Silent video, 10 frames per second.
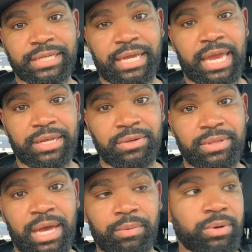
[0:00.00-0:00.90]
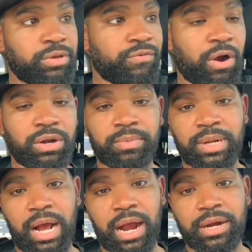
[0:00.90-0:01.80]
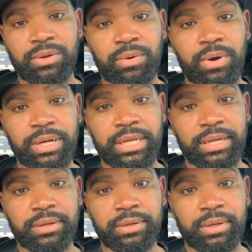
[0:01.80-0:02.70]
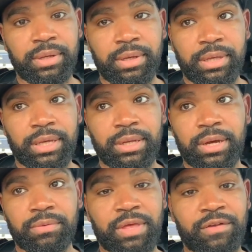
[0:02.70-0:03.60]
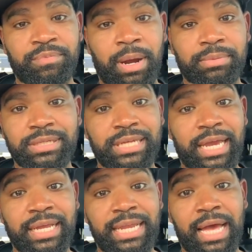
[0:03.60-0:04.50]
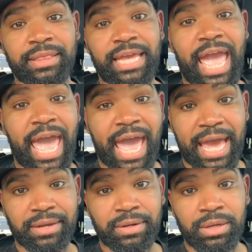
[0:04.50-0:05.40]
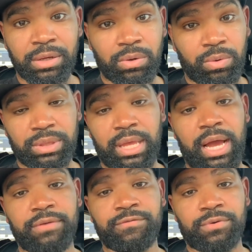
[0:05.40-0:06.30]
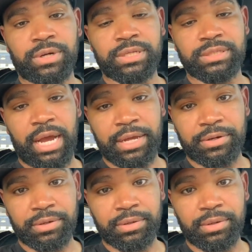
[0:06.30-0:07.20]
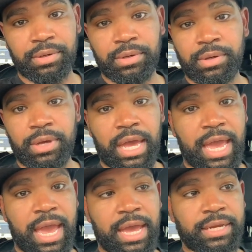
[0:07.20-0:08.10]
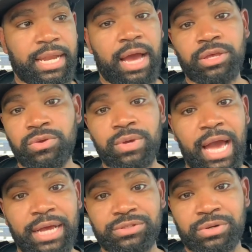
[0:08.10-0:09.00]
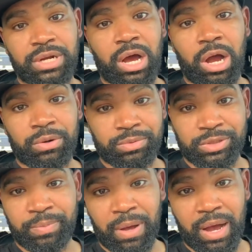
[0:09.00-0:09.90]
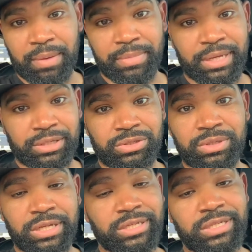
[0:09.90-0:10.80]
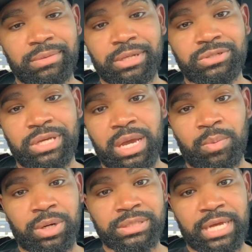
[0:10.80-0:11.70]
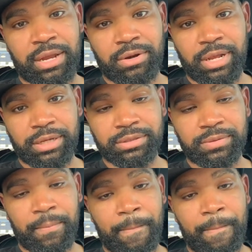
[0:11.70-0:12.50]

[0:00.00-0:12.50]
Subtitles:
I can't do that. Well, you've already been hired on, and, you know, they've probably taken down the ad online for a designer. And now you guys are in an awkward spot because you need to tell them that you can't work Saturdays.